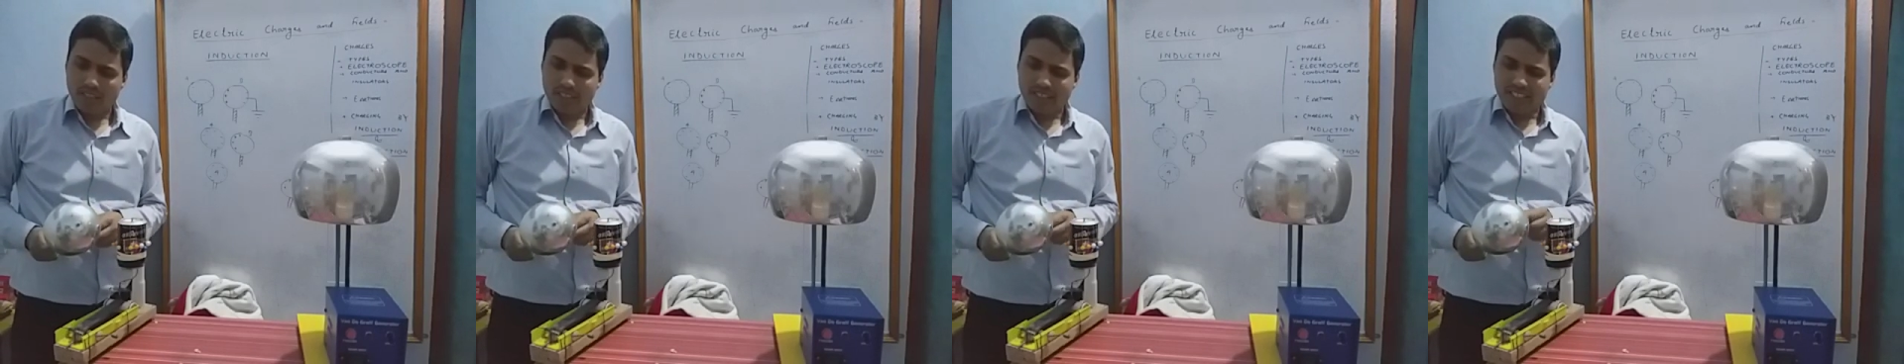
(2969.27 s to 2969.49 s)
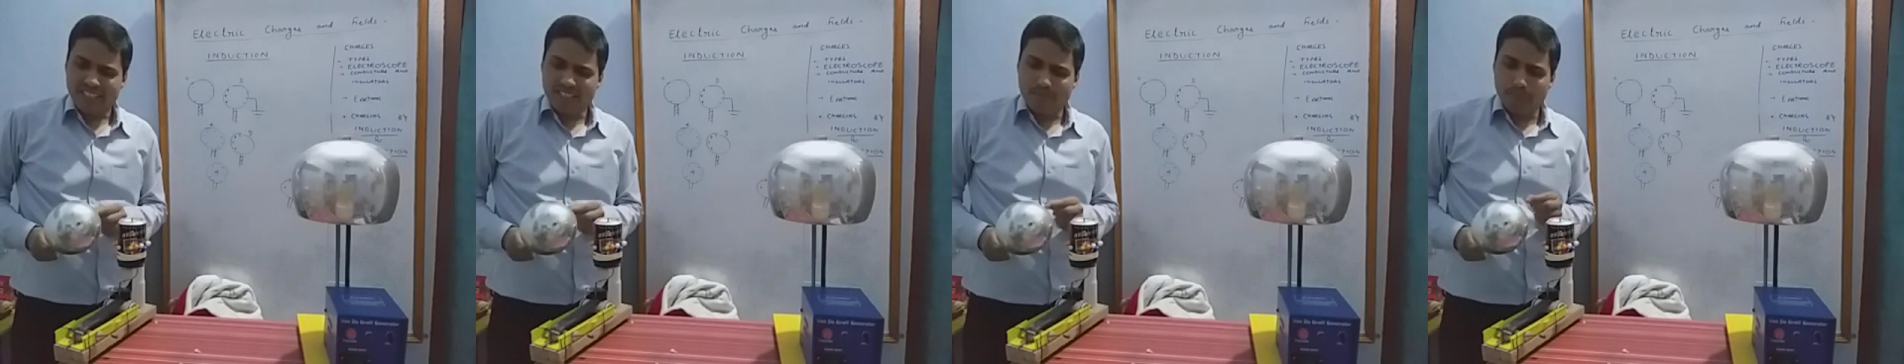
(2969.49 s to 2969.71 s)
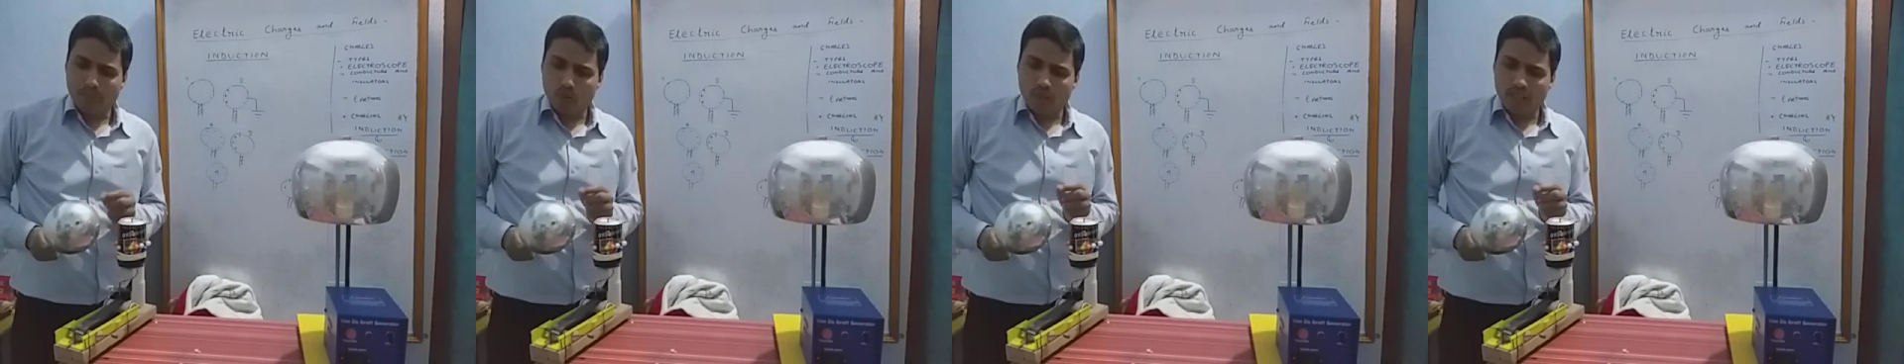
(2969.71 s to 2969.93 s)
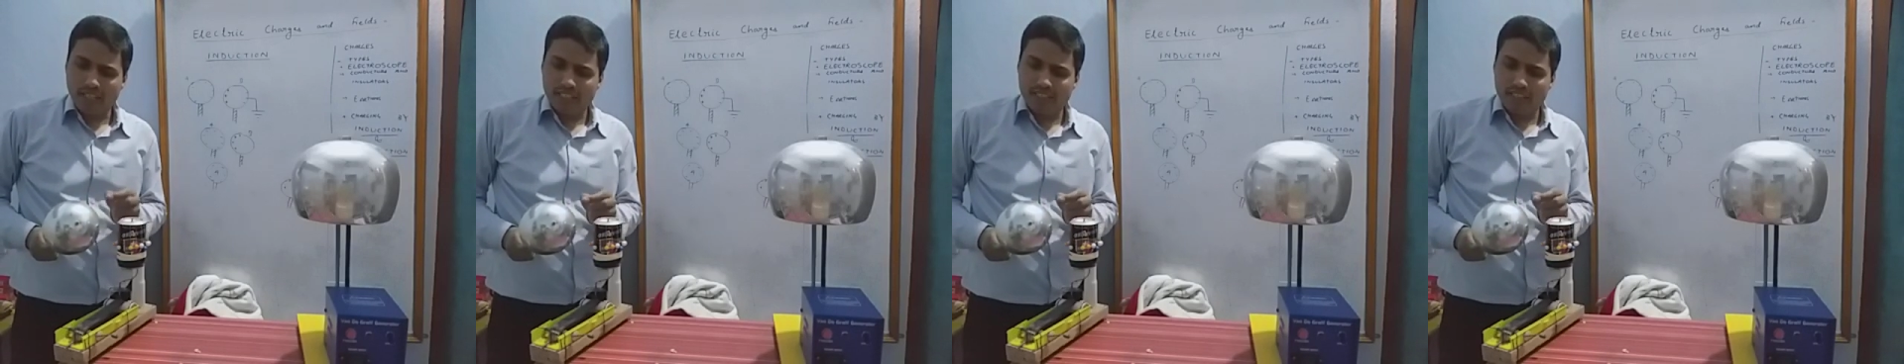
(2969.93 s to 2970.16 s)
it
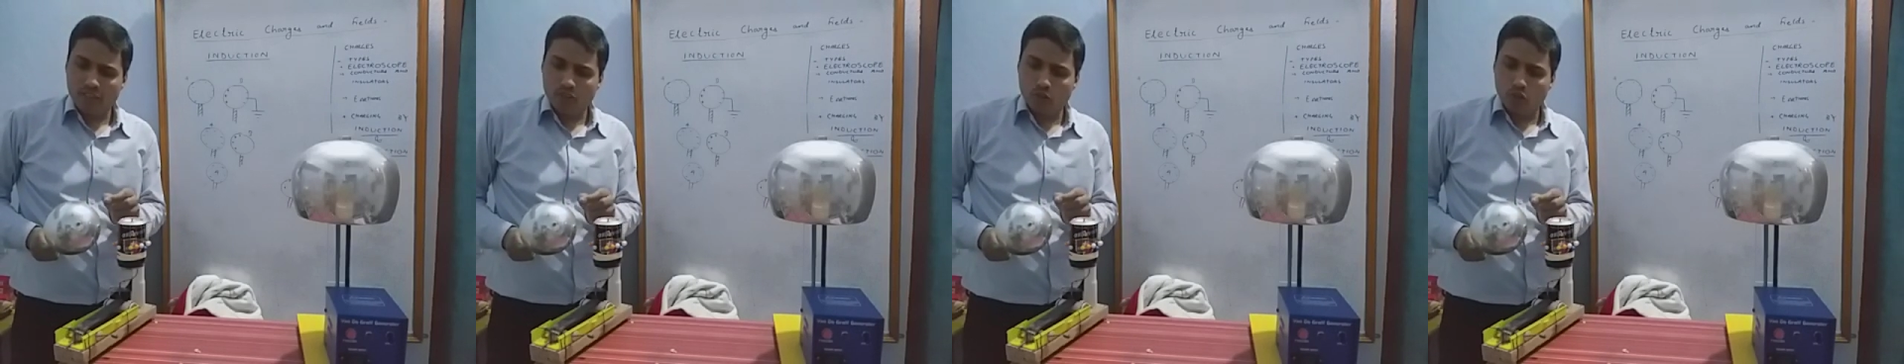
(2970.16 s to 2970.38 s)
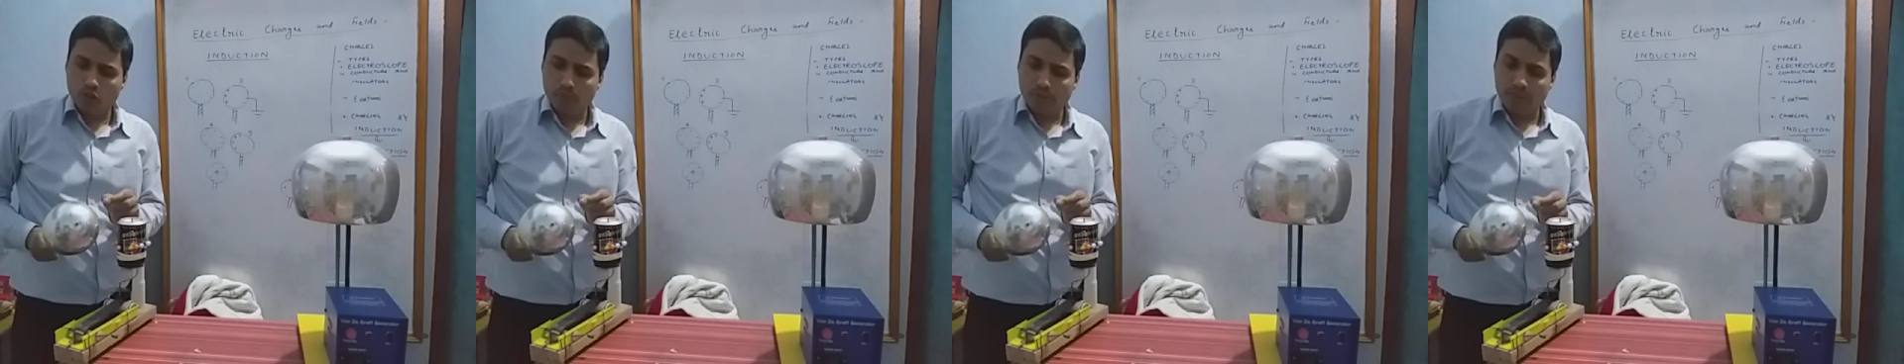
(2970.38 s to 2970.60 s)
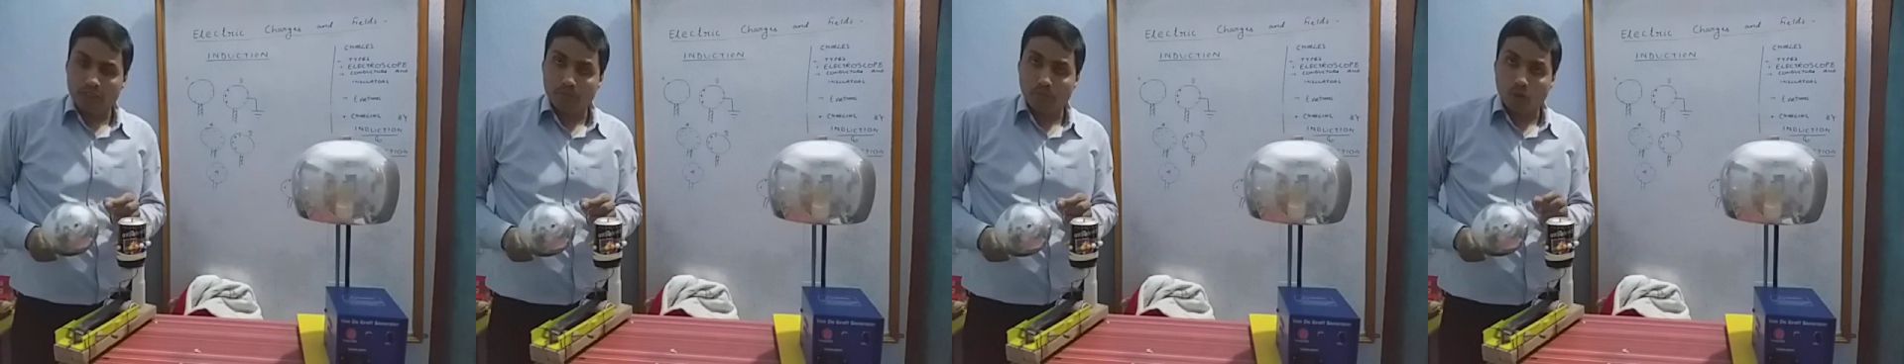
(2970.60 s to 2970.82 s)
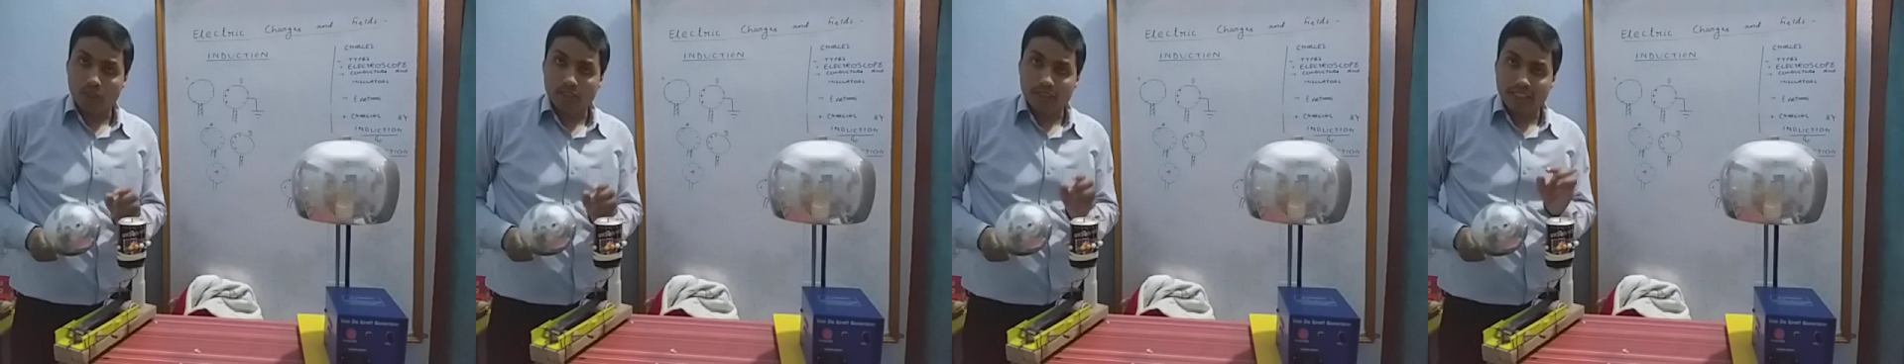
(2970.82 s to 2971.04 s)
polarizes those pith balls.